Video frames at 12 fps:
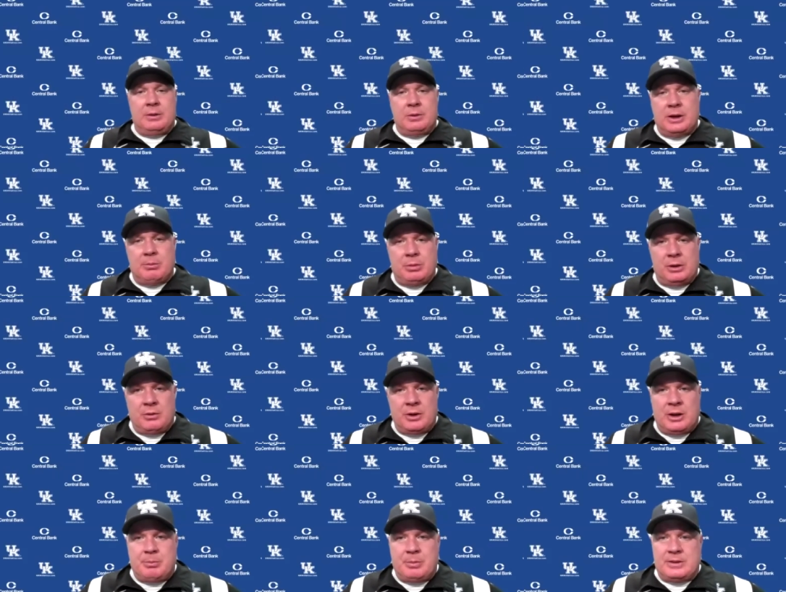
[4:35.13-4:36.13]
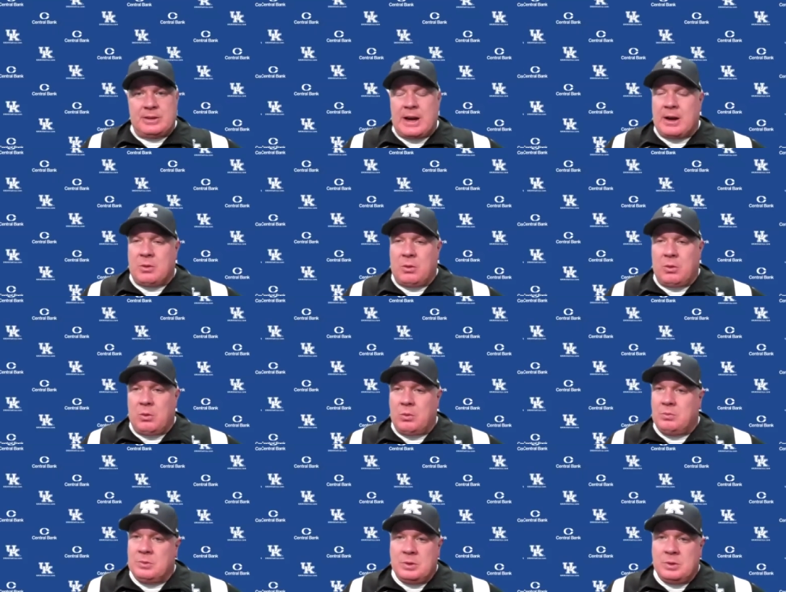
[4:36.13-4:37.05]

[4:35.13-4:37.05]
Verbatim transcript: We got blown up at tackle,